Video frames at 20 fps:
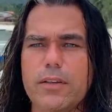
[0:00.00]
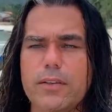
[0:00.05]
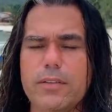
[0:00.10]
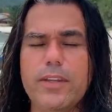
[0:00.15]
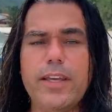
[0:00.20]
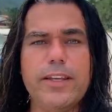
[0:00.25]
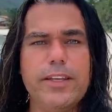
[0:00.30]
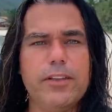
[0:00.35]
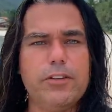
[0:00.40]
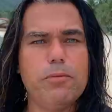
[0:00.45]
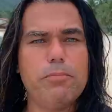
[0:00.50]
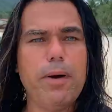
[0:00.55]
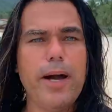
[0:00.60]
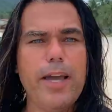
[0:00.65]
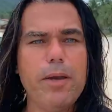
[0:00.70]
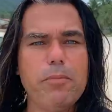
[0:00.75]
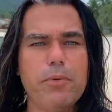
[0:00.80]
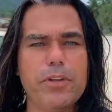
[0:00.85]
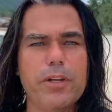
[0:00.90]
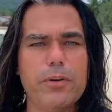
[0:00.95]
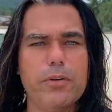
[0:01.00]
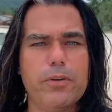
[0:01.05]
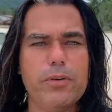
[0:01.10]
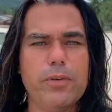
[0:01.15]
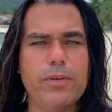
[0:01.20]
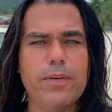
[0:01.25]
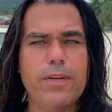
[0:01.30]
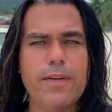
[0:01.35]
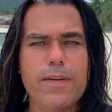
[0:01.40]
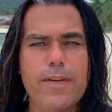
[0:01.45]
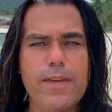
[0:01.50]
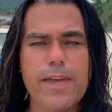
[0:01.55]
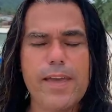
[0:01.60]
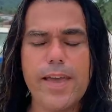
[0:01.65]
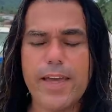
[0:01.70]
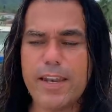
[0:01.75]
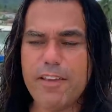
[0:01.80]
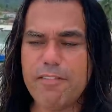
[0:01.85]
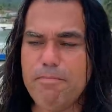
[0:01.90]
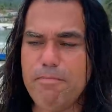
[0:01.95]
they need to buy Monero.
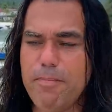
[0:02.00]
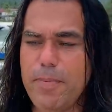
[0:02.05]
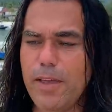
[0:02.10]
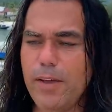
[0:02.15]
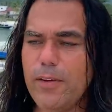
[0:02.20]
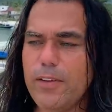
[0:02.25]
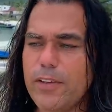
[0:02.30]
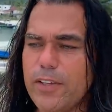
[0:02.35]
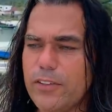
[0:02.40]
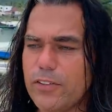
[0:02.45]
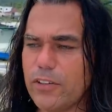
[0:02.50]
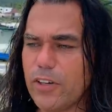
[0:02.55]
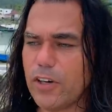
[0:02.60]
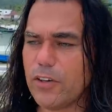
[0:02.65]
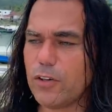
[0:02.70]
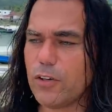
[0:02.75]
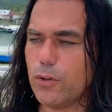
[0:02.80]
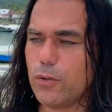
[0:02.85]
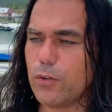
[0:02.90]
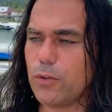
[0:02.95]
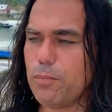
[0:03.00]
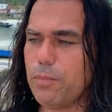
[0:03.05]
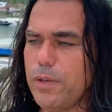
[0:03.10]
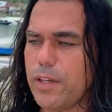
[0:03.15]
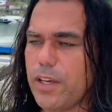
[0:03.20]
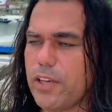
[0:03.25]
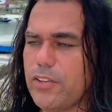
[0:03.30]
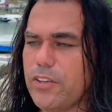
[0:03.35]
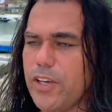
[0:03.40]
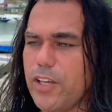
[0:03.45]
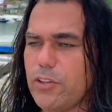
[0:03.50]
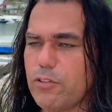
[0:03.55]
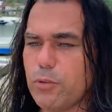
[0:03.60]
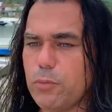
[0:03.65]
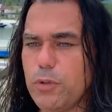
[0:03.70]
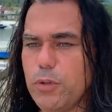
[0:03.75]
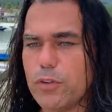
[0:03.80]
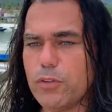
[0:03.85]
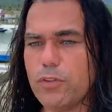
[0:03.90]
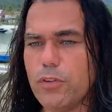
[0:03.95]
And if millions are going to be exchanged
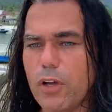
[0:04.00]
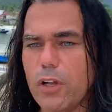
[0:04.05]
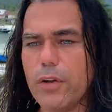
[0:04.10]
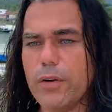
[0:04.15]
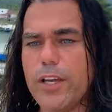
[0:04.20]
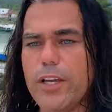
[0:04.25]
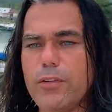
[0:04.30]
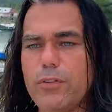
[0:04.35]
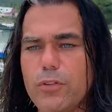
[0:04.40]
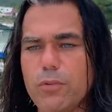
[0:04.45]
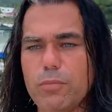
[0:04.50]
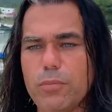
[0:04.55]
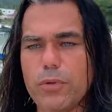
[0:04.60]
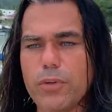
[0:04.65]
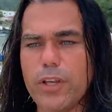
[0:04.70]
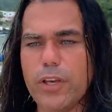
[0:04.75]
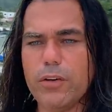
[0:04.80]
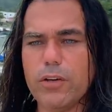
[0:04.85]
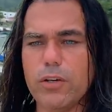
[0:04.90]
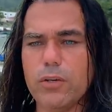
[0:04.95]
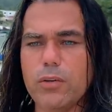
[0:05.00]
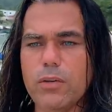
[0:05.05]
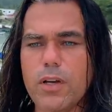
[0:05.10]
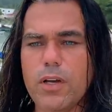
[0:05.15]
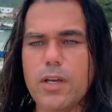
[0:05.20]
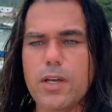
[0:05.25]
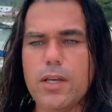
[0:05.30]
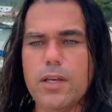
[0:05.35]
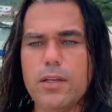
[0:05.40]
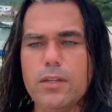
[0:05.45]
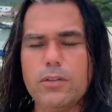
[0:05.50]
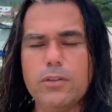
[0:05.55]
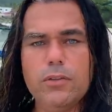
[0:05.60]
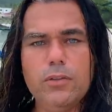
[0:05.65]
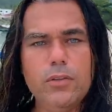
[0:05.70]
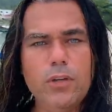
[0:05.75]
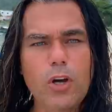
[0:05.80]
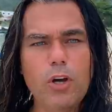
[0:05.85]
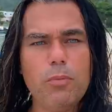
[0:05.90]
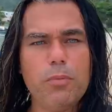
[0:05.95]
from US dollar into Monero,
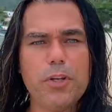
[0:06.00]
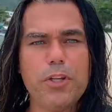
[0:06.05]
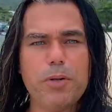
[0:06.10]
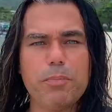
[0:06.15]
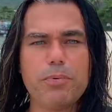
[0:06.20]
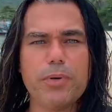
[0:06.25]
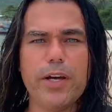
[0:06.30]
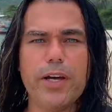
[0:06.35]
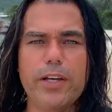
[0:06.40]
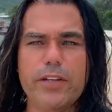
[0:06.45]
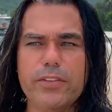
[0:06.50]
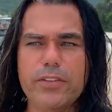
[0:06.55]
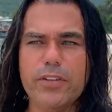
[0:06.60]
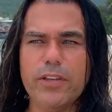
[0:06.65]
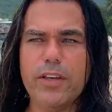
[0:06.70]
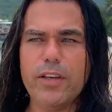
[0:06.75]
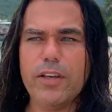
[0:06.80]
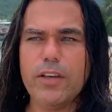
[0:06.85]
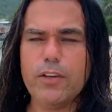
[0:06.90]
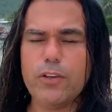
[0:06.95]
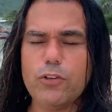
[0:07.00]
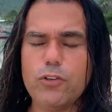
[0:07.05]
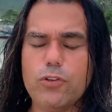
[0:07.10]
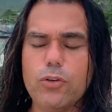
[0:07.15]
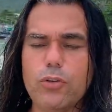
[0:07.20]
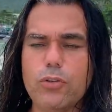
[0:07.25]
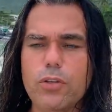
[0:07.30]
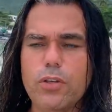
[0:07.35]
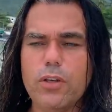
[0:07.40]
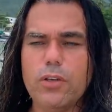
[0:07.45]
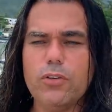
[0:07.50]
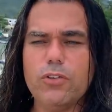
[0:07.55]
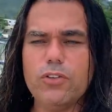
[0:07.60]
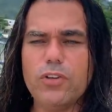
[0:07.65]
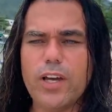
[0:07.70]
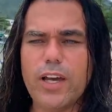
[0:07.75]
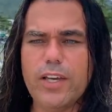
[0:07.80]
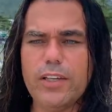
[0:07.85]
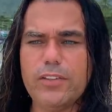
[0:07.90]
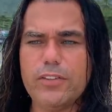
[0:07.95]
normally the price should
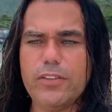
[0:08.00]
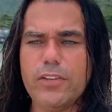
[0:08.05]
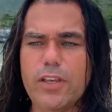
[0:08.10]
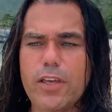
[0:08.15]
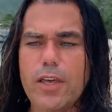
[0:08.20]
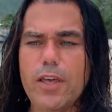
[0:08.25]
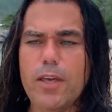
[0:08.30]
rise